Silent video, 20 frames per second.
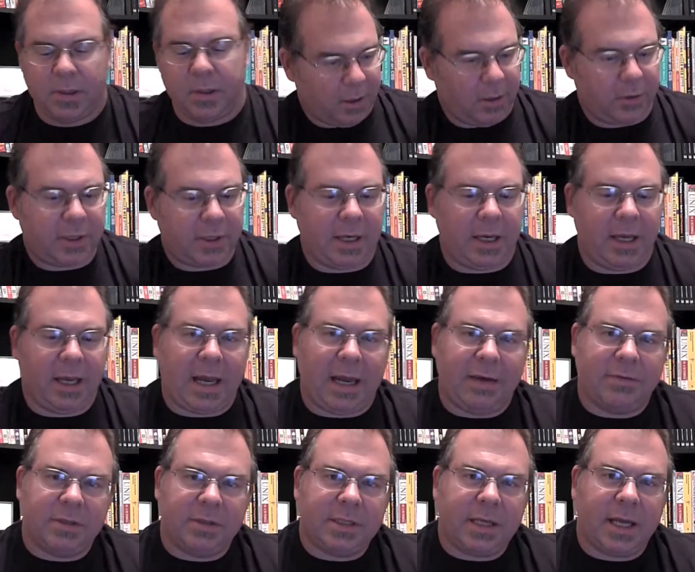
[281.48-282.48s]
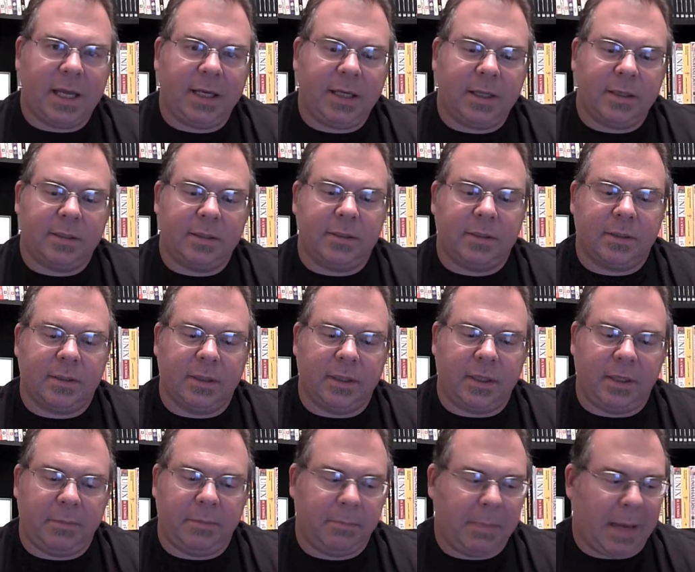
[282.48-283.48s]
Okay, having taken
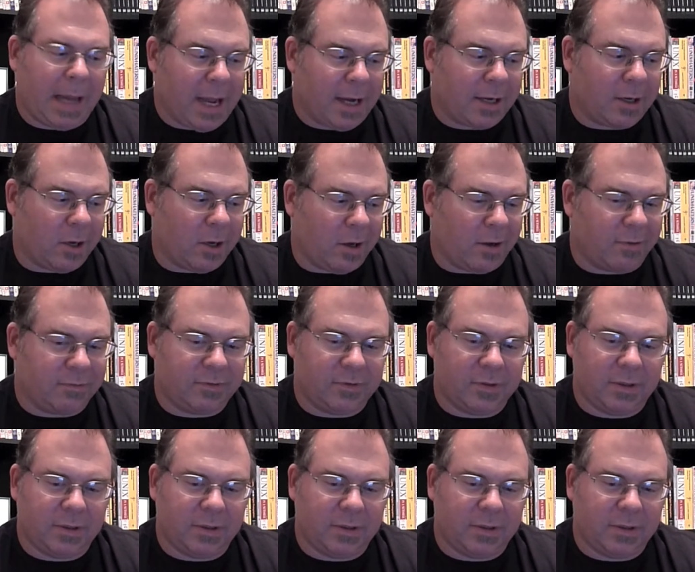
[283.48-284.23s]
the back off,